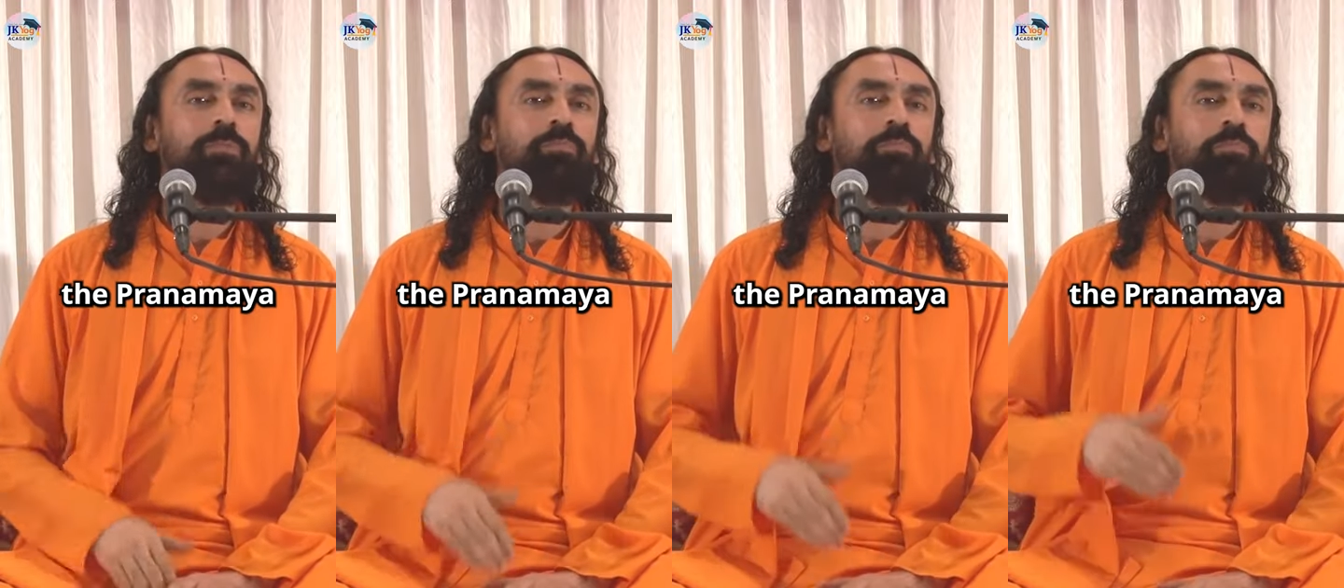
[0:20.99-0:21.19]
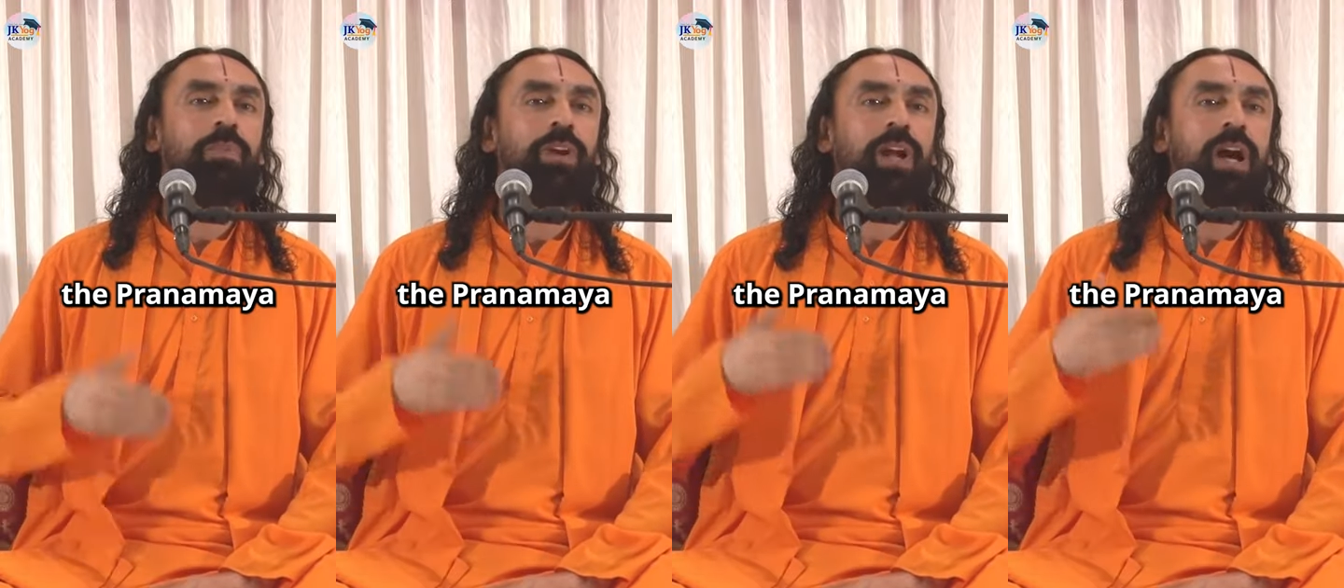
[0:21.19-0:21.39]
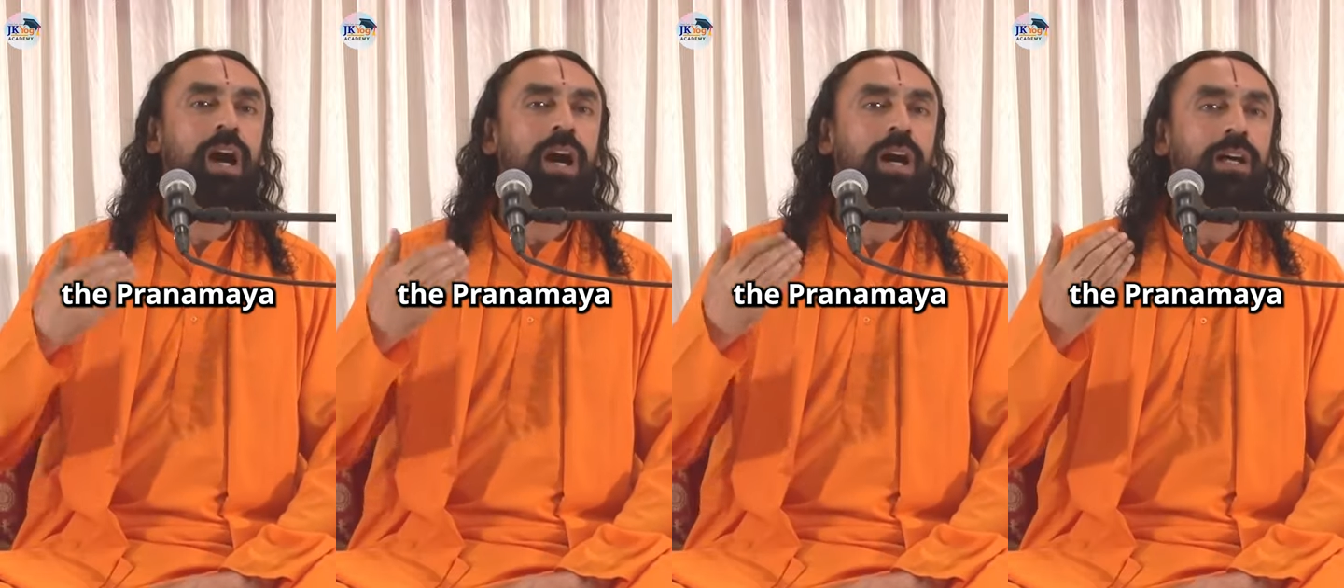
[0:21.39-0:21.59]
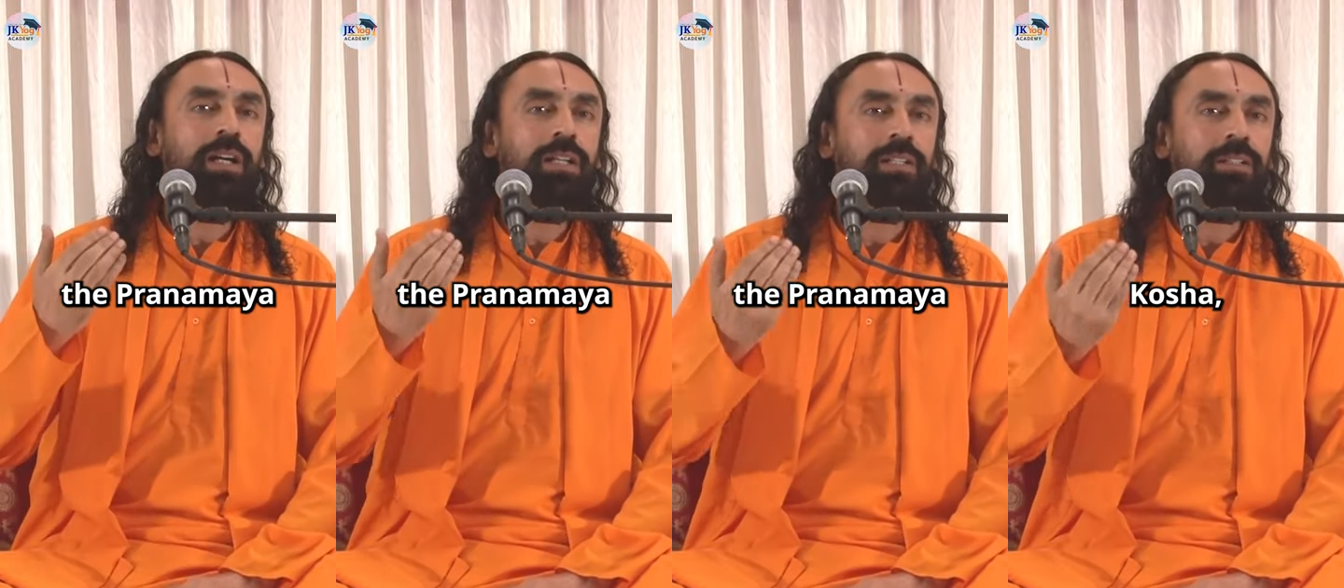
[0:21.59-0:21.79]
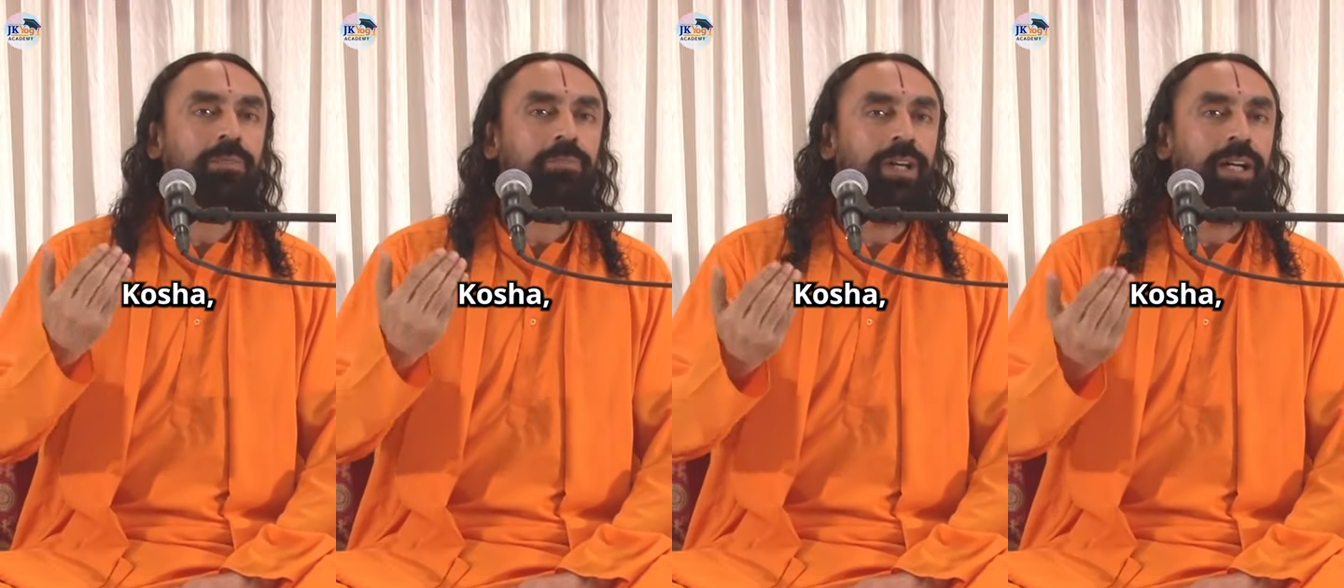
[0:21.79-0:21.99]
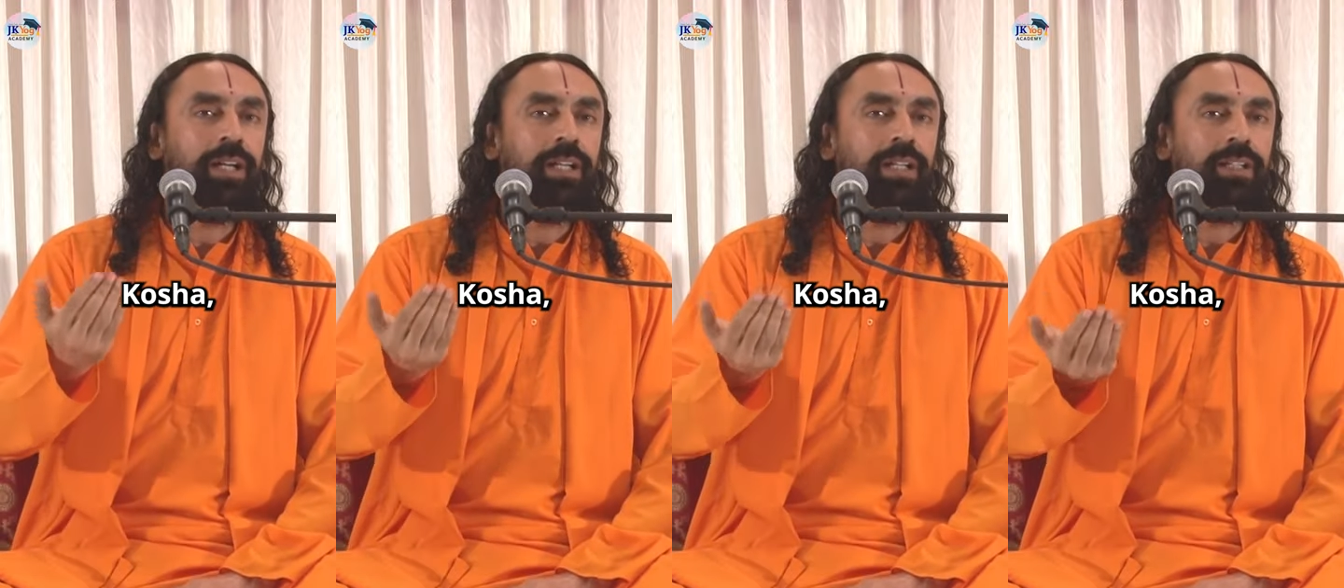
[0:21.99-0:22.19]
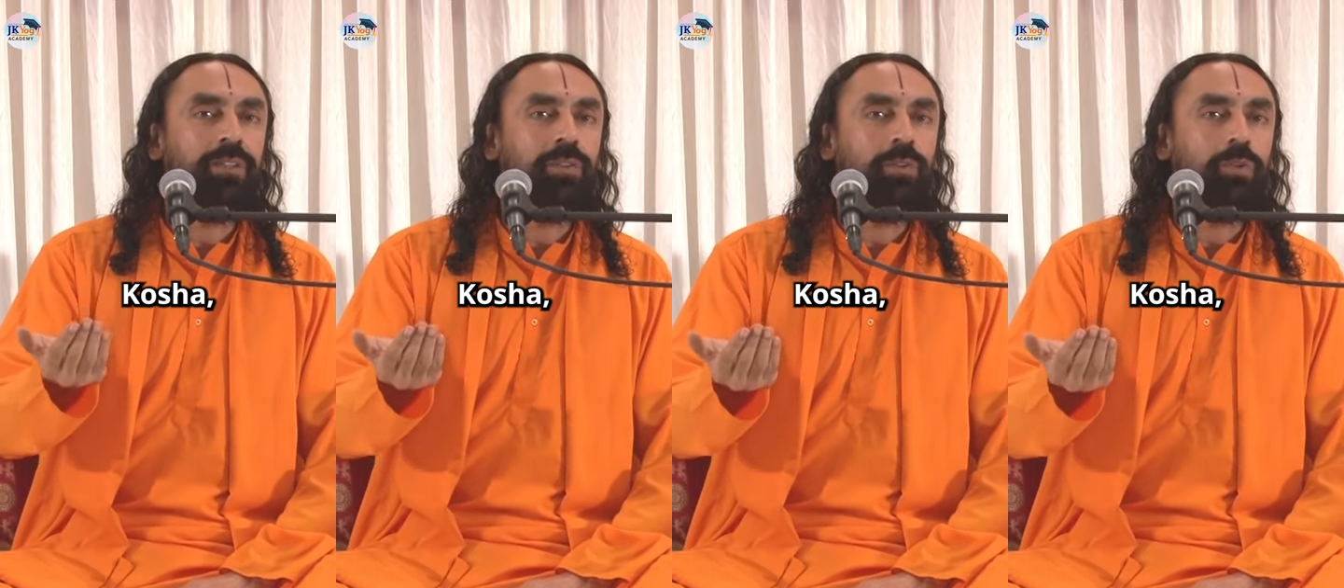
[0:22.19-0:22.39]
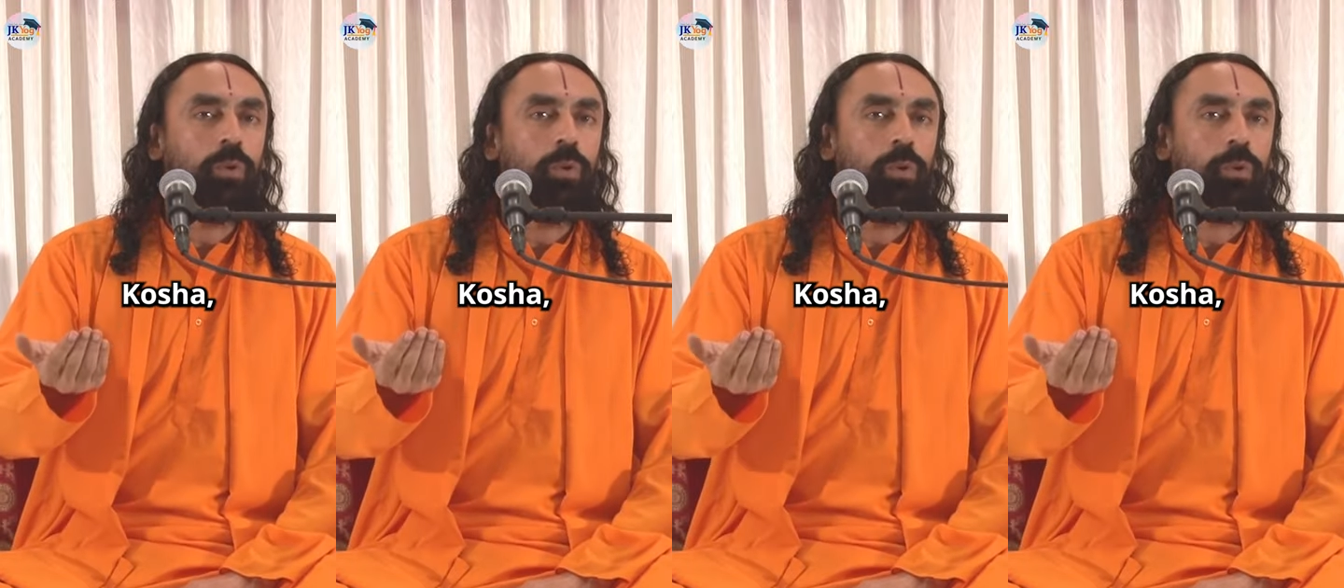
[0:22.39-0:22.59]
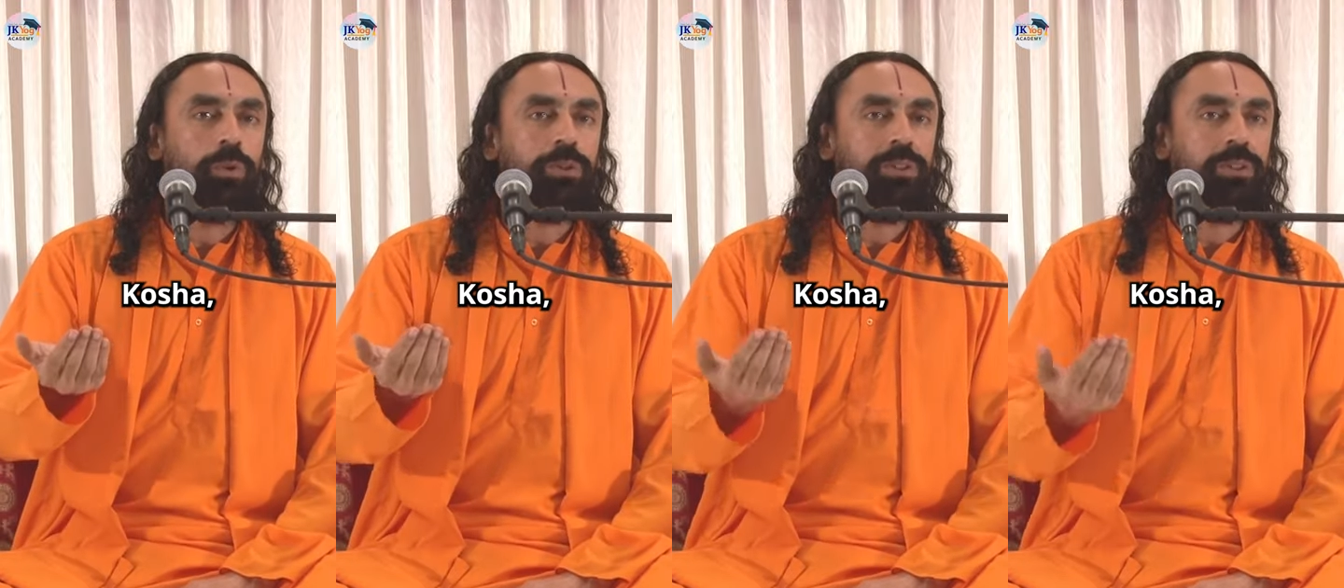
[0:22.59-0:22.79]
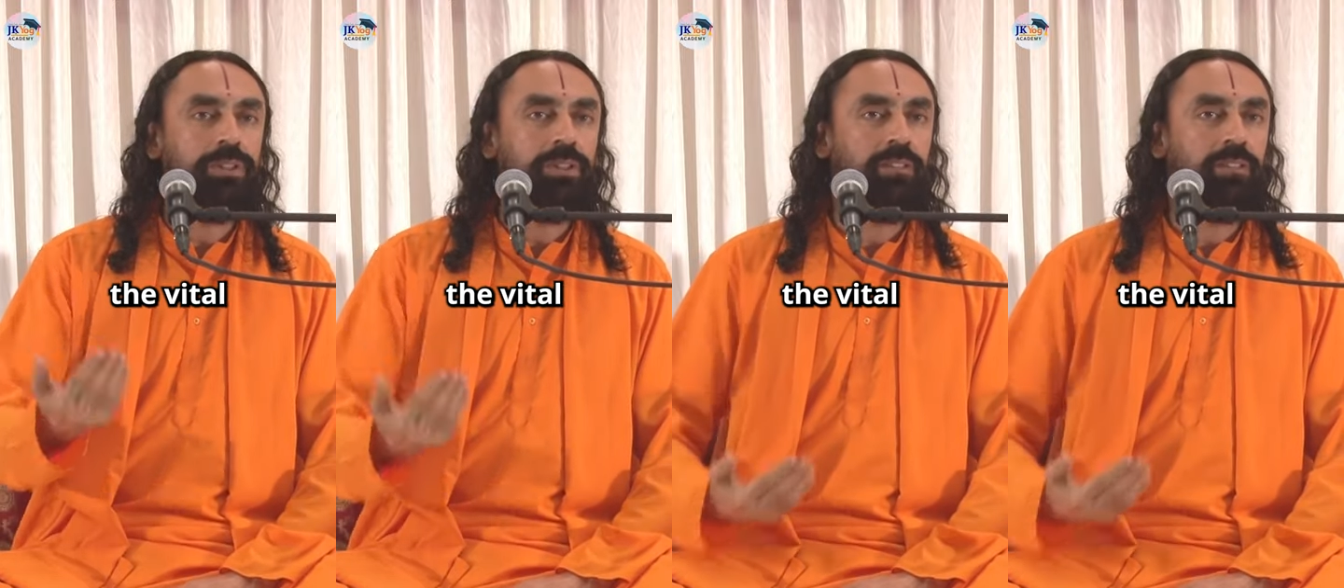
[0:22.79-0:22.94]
pranamay kosh,